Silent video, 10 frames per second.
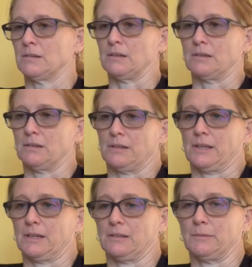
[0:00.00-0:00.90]
And
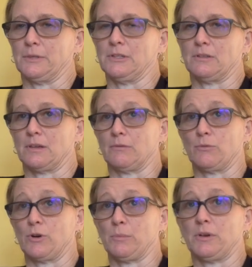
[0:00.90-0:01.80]
again, I mean, you think
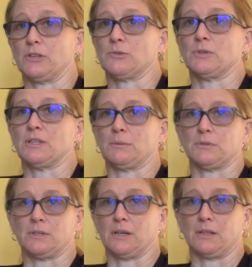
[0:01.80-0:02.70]
40 minutes 3
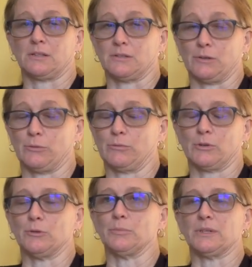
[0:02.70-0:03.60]
times a day, that's no
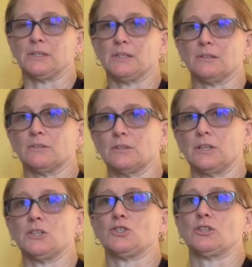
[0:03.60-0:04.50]
real big deal.
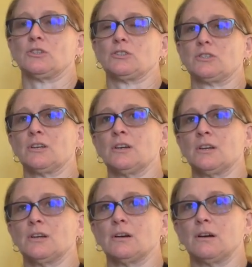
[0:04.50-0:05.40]
It's just
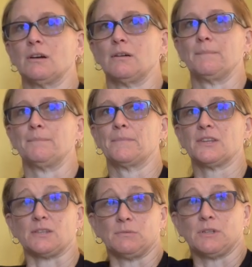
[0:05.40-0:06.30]

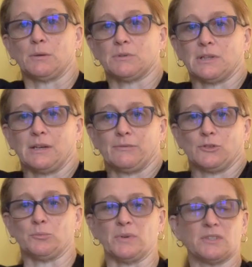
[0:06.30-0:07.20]
sometimes life
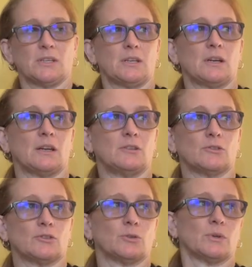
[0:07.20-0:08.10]
is busy and
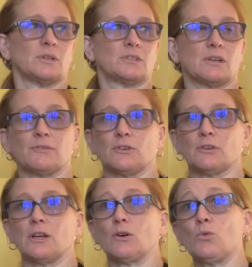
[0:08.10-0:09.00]
you're doing stuff and
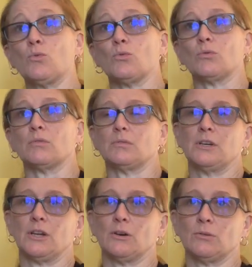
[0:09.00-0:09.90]
you're like, oh,
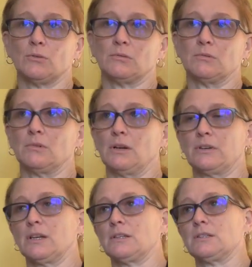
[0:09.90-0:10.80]
I
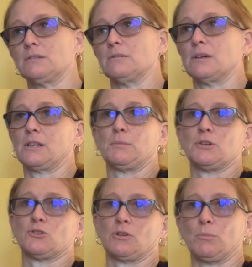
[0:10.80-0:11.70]
gotta
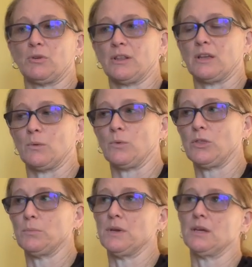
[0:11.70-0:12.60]
make sure I bring that
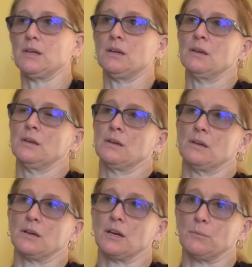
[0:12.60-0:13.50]
with me.
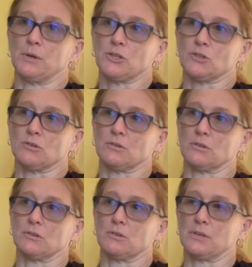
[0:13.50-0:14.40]
I gotta make
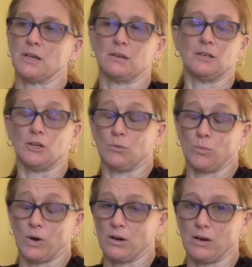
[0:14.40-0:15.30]
sure that,
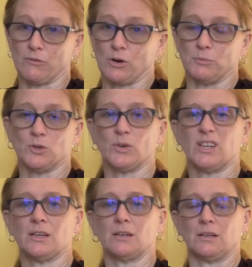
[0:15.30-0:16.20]
wherever I'm
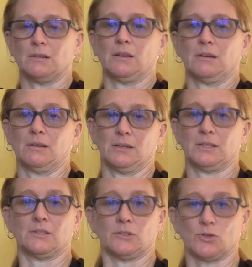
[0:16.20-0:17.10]
doing it, at
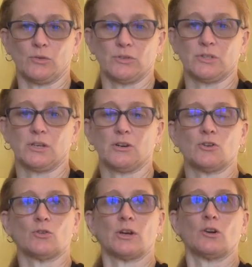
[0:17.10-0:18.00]
least the surface that you're
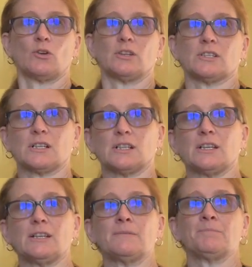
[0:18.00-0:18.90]
doing it on is
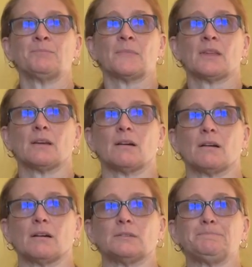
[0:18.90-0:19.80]
clean.
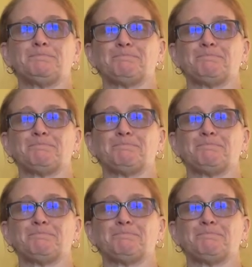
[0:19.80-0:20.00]
And